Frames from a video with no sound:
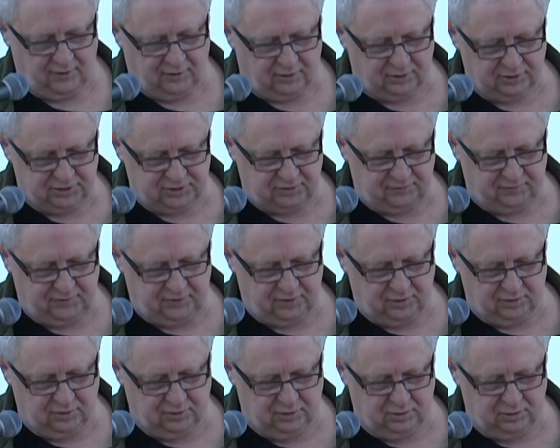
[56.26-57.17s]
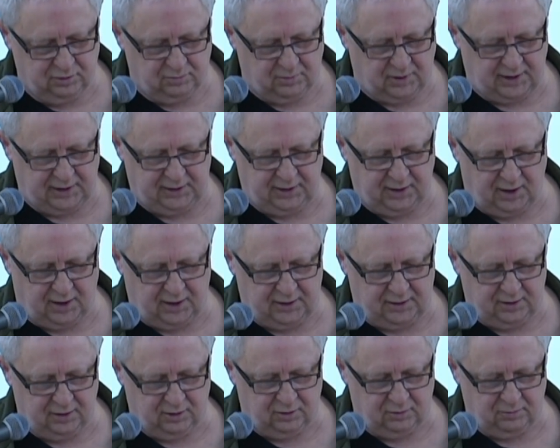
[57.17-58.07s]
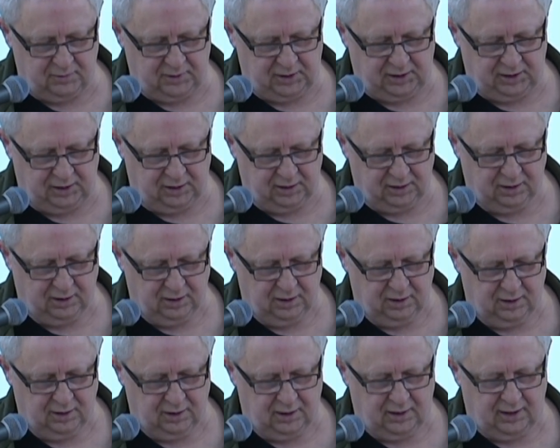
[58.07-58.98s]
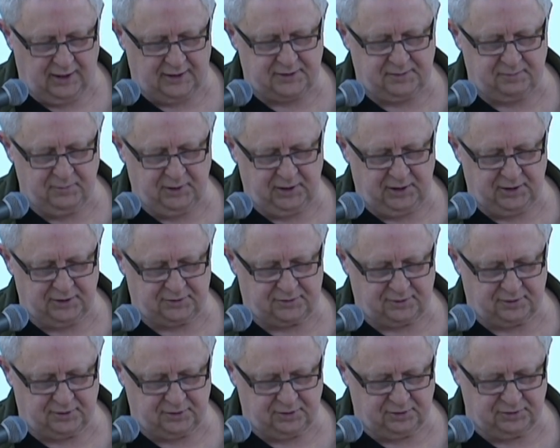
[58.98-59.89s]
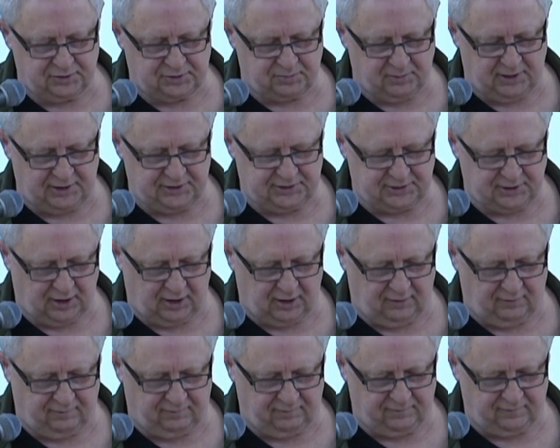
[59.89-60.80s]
those of you who might not know me, let me introduce myself.